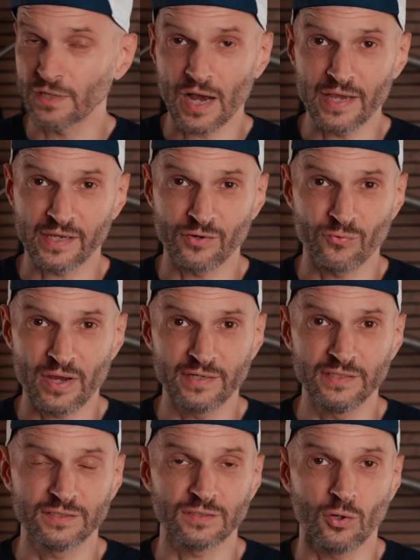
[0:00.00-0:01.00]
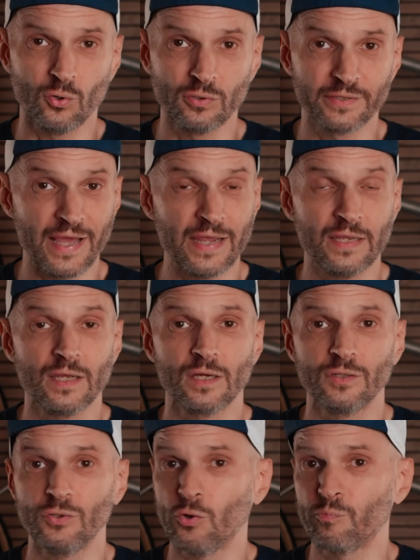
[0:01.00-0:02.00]
I can ride this all day,
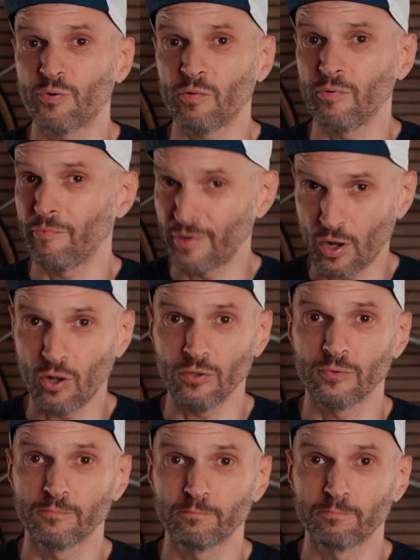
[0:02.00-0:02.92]
no problem at all.